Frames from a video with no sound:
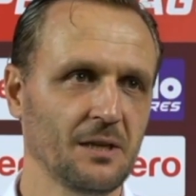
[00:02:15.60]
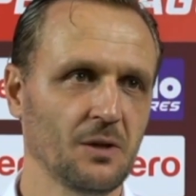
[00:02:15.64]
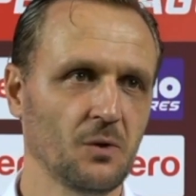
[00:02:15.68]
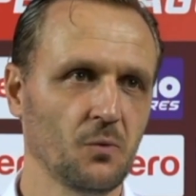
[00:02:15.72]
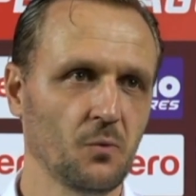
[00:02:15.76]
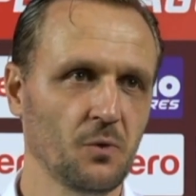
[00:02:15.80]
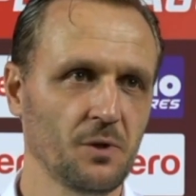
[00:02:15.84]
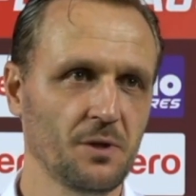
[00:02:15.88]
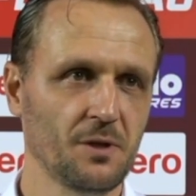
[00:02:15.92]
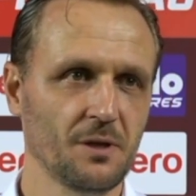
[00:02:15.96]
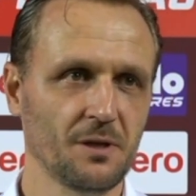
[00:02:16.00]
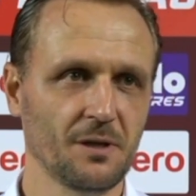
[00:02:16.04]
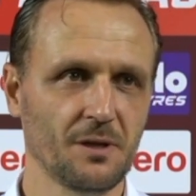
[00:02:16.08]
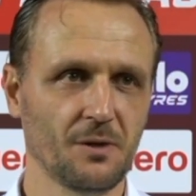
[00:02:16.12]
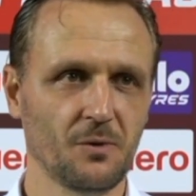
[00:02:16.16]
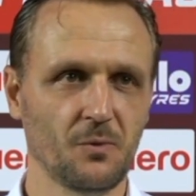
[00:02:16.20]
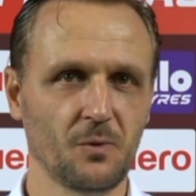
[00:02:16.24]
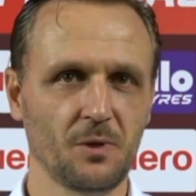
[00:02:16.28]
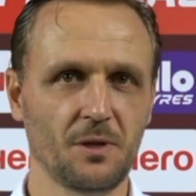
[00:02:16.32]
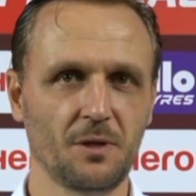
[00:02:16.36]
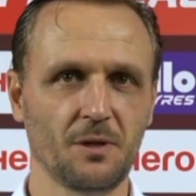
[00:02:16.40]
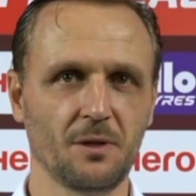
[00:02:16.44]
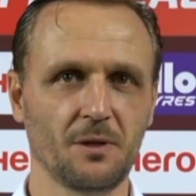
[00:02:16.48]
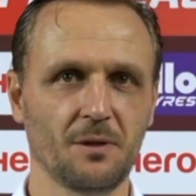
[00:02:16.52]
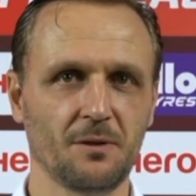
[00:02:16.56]
with
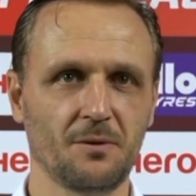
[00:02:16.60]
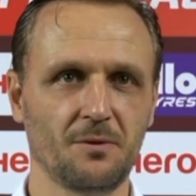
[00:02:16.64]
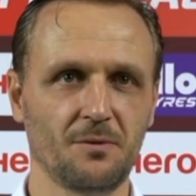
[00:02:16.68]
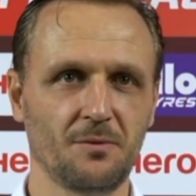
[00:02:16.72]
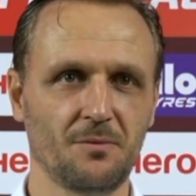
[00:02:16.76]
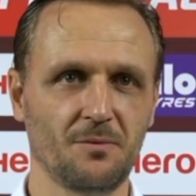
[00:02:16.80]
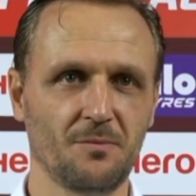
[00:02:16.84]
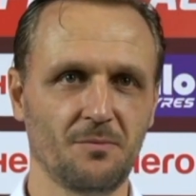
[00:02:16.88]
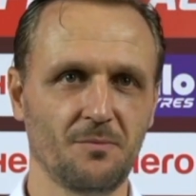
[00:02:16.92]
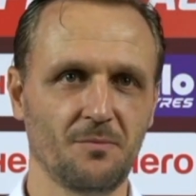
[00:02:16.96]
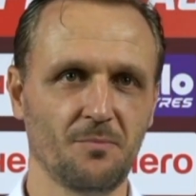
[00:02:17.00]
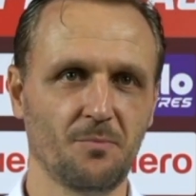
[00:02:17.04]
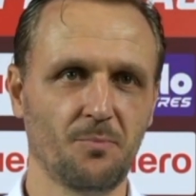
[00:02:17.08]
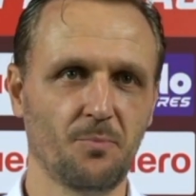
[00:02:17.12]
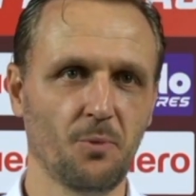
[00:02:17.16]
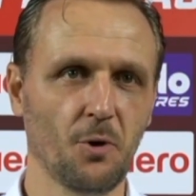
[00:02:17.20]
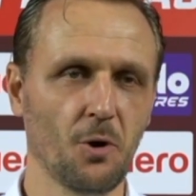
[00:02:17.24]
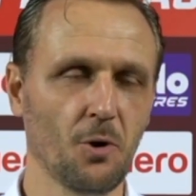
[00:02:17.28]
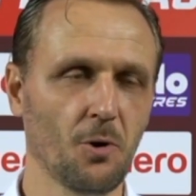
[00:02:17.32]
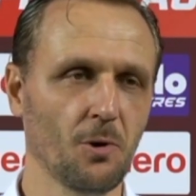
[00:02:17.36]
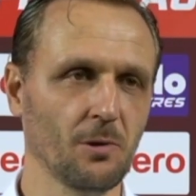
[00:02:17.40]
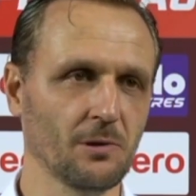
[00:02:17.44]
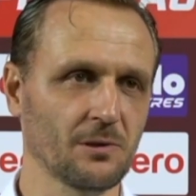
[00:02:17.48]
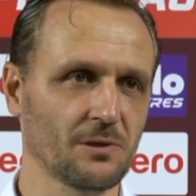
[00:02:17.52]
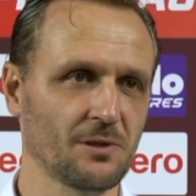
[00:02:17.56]
the
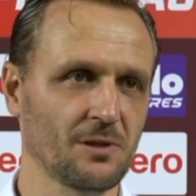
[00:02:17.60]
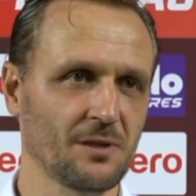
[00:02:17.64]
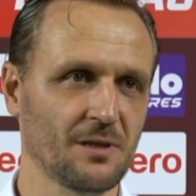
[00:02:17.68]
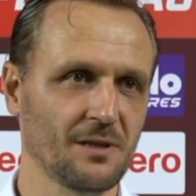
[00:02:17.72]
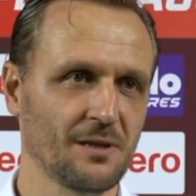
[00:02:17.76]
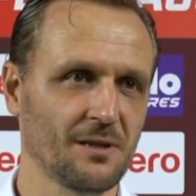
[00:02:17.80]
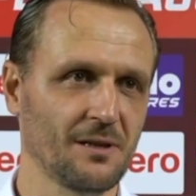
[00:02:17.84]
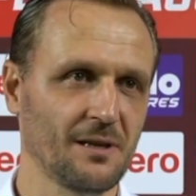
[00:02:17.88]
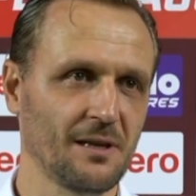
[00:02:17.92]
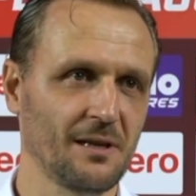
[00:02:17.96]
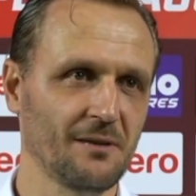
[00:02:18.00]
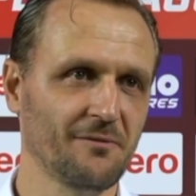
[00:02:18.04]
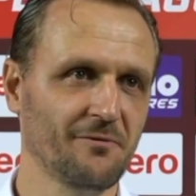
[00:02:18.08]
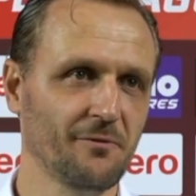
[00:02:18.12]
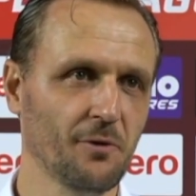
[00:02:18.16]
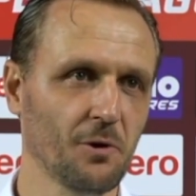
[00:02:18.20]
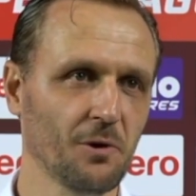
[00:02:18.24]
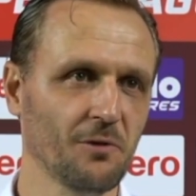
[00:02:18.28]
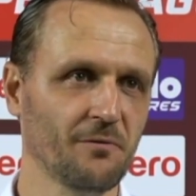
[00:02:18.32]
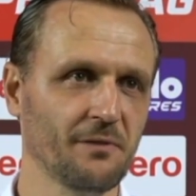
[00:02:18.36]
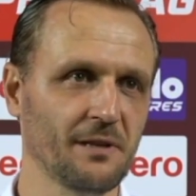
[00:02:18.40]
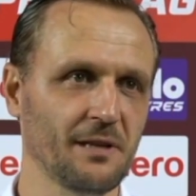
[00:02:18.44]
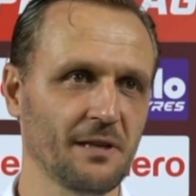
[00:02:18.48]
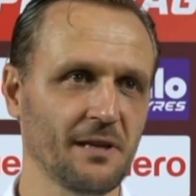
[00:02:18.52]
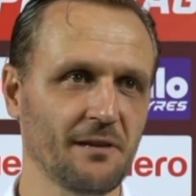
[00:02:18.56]
balls
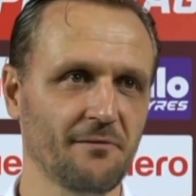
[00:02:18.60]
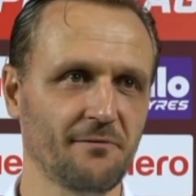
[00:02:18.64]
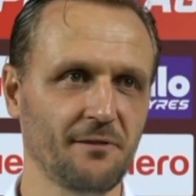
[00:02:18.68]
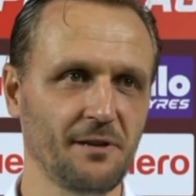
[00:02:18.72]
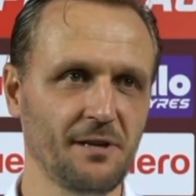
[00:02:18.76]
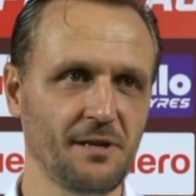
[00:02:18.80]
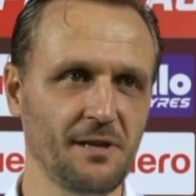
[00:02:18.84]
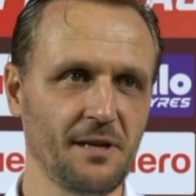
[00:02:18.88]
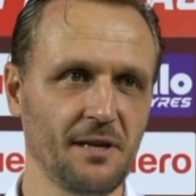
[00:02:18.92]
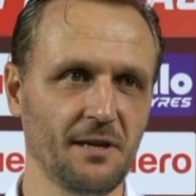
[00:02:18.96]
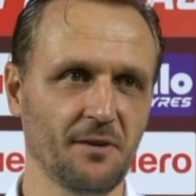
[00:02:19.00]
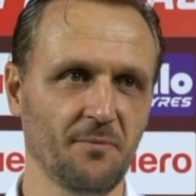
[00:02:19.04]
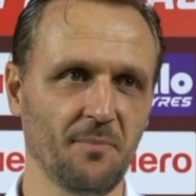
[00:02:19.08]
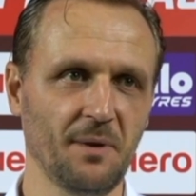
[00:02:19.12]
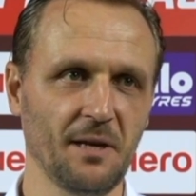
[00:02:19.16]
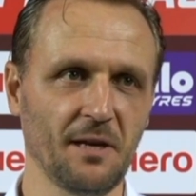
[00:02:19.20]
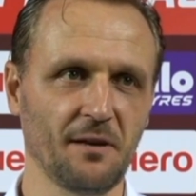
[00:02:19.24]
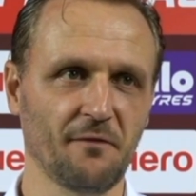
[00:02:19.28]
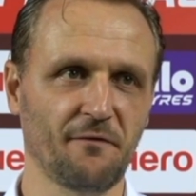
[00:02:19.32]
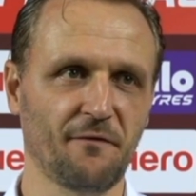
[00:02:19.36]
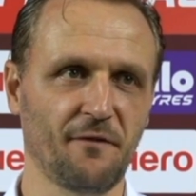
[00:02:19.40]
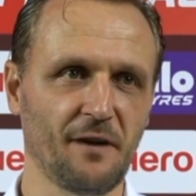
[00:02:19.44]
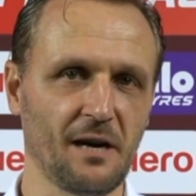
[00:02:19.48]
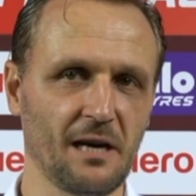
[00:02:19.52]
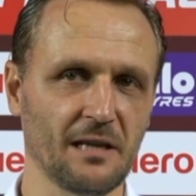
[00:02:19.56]
evolving every year, being
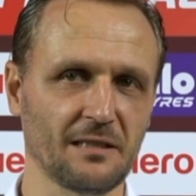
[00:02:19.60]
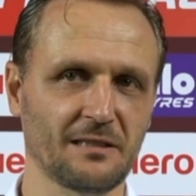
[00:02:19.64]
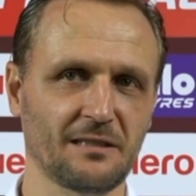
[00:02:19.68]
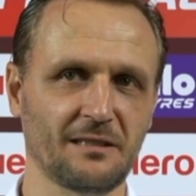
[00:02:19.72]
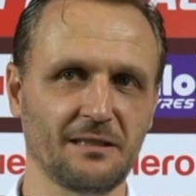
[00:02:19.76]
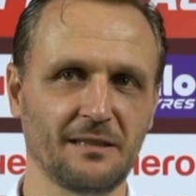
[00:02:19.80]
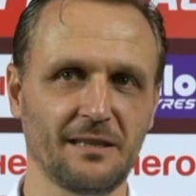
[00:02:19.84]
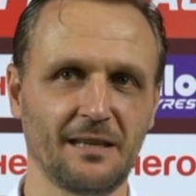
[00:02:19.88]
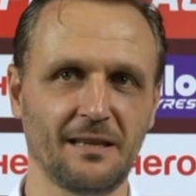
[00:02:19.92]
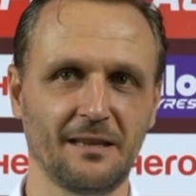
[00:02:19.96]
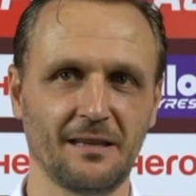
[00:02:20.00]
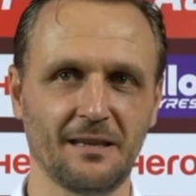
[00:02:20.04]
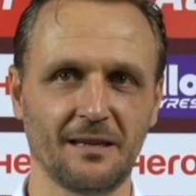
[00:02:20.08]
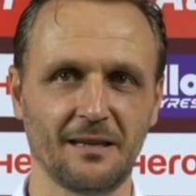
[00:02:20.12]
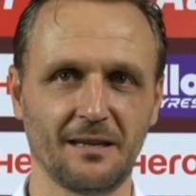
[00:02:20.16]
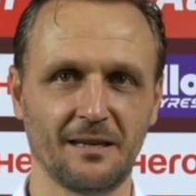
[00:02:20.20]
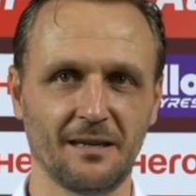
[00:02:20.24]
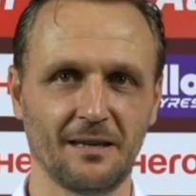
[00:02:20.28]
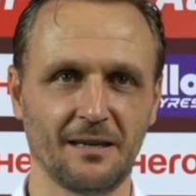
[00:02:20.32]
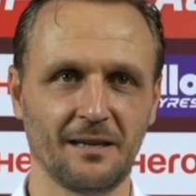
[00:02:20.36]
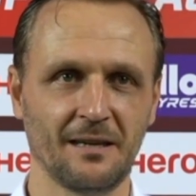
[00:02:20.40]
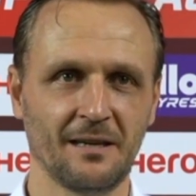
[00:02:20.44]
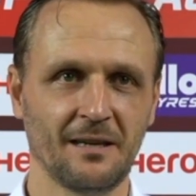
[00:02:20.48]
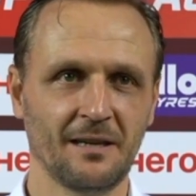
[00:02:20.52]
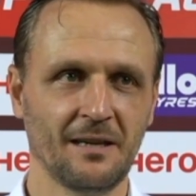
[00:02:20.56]
faster and
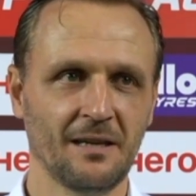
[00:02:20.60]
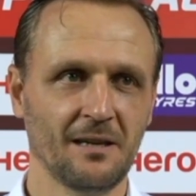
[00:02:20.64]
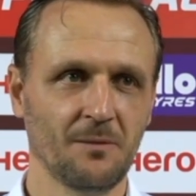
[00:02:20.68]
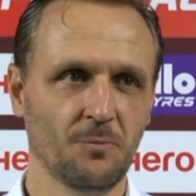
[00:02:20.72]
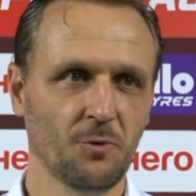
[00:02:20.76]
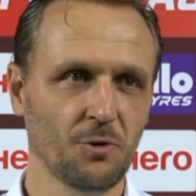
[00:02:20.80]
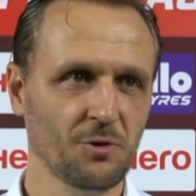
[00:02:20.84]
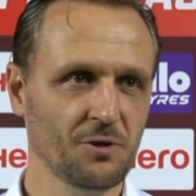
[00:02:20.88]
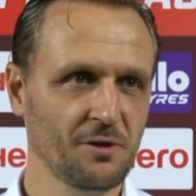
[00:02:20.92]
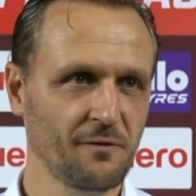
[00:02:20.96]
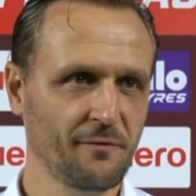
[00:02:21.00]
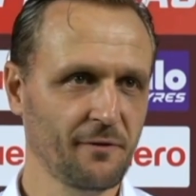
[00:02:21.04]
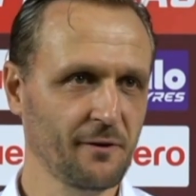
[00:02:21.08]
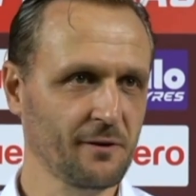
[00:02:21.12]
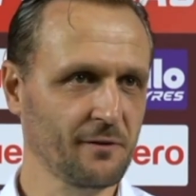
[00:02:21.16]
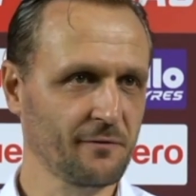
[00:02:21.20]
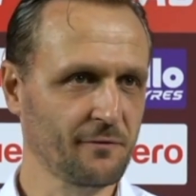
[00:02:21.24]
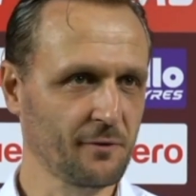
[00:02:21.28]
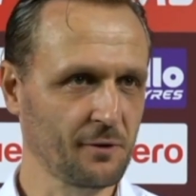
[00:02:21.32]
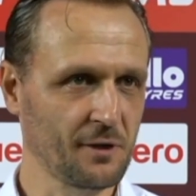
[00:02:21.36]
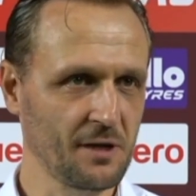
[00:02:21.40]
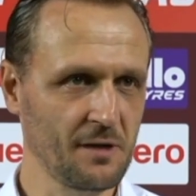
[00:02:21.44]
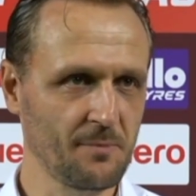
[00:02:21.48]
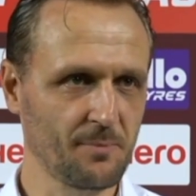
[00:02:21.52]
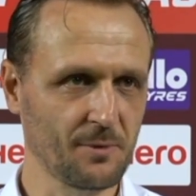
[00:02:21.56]
more difficult
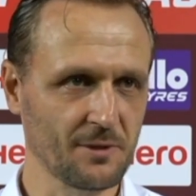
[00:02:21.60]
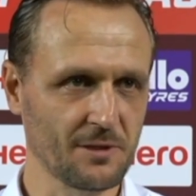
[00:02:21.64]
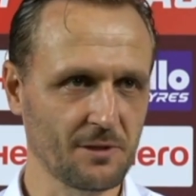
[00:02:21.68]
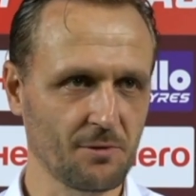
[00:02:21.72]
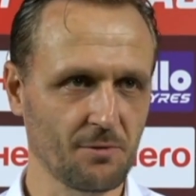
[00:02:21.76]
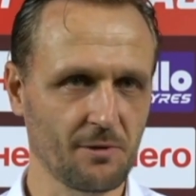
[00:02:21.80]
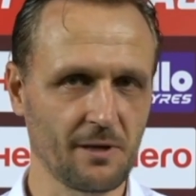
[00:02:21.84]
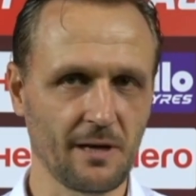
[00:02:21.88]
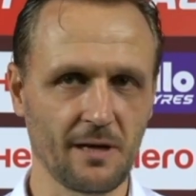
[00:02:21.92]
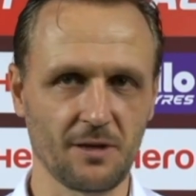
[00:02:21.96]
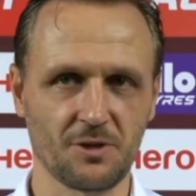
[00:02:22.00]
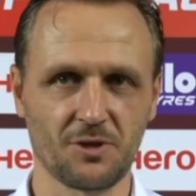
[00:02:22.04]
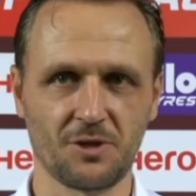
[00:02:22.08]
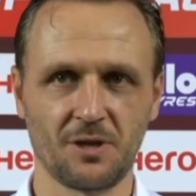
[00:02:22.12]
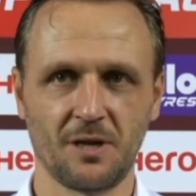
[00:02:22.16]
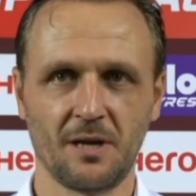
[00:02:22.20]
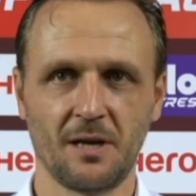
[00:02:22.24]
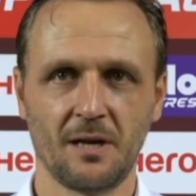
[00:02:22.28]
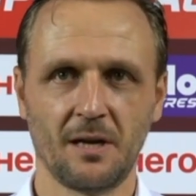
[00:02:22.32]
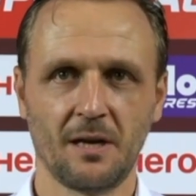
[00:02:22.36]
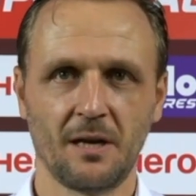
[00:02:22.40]
for keepers to catch,